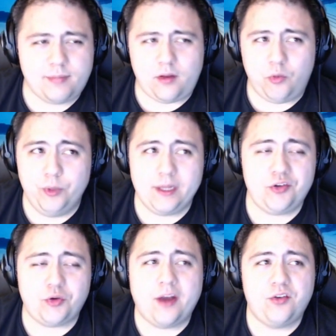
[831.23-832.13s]
really
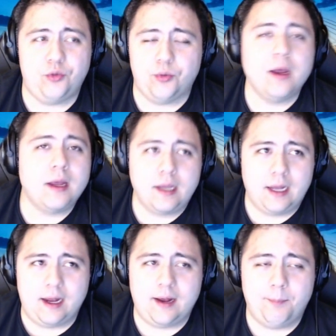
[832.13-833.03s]
try to
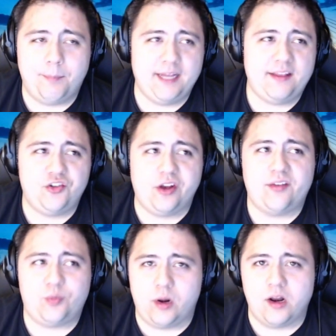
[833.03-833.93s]
uh, beat the
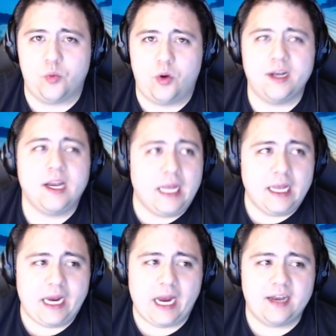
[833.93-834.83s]
Jets one on one.
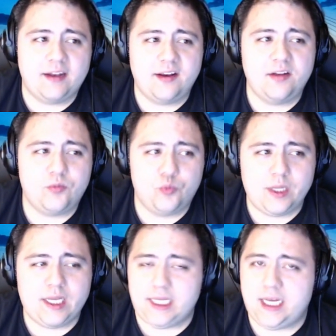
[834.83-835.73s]
And it didn't
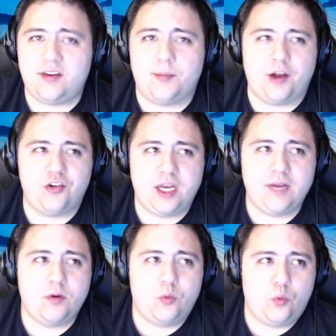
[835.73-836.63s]
really lead to much.
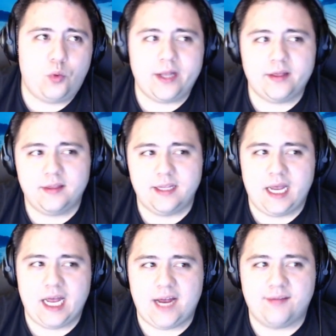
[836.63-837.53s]
Even when the
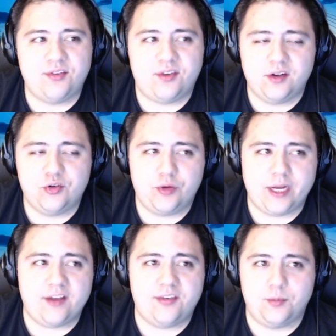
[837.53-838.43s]
Avs did
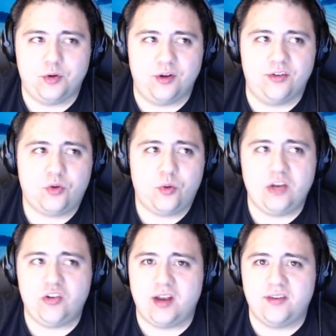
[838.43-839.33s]
create some good
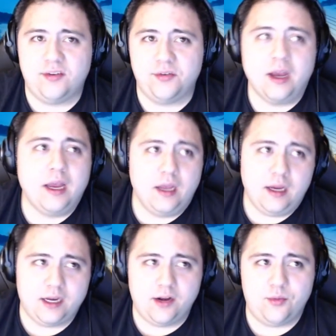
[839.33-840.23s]
scoring chances,
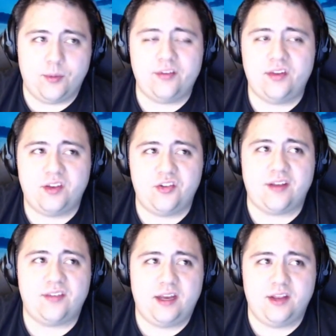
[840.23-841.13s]
you know, the rest of the
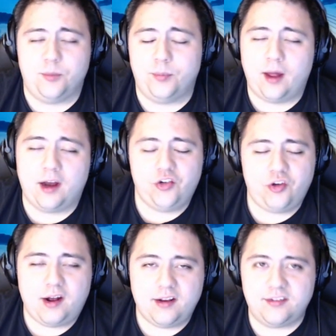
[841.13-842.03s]
Jets either blocked
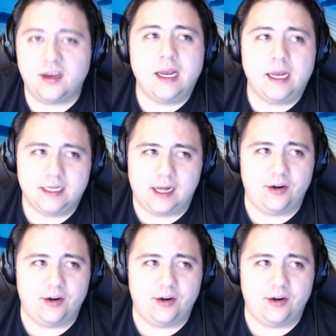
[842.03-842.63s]
shots, Connor